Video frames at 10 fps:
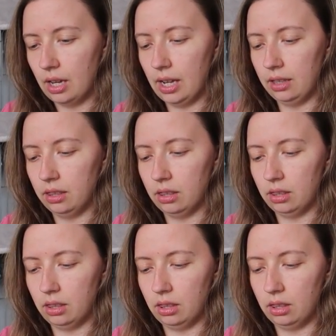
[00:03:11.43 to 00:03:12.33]
And
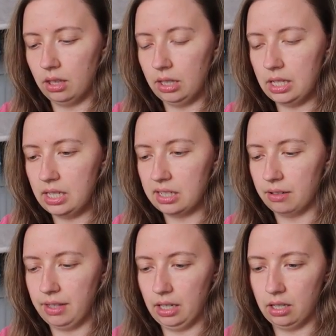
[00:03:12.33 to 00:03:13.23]
the ladies are
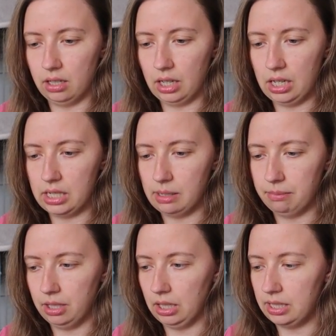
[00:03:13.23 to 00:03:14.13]
thinking they're getting
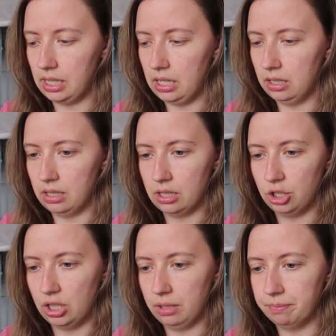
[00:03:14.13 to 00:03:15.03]
something exciting, that's a
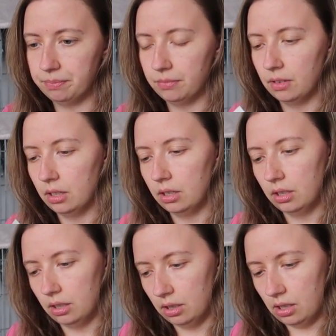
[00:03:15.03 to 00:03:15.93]
shame.
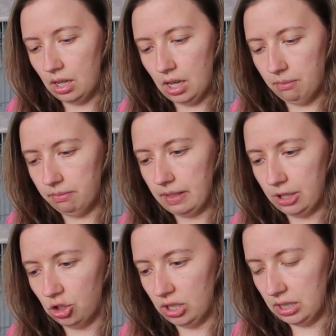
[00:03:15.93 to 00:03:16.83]

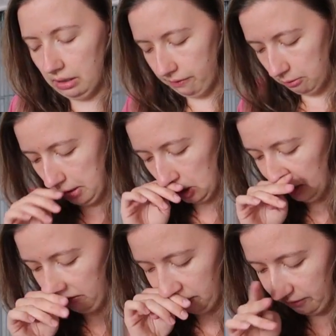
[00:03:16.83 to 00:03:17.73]
That's just an
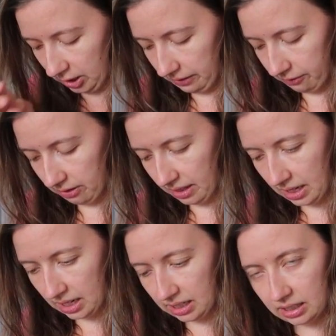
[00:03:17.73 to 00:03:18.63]
information leaflet for different
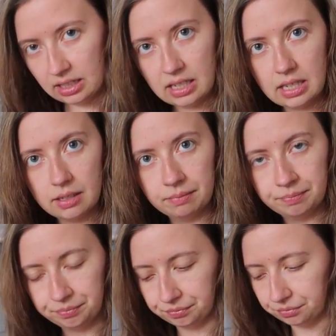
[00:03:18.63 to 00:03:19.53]
things.
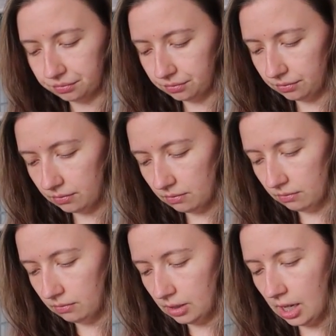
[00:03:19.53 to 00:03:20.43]

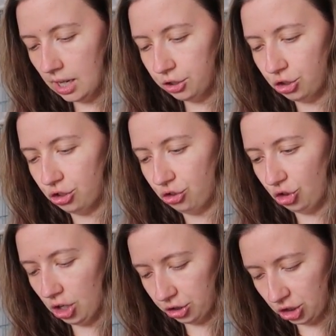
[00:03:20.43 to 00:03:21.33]

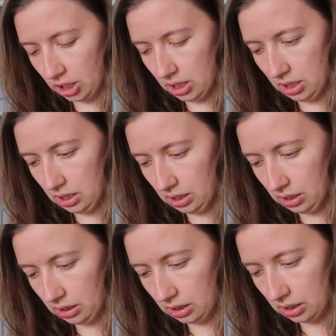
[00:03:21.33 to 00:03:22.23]

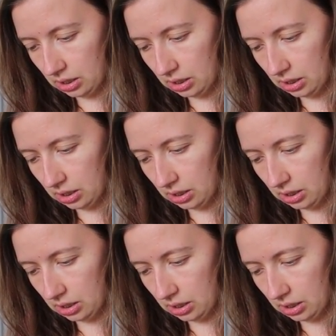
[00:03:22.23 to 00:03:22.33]
Instructions.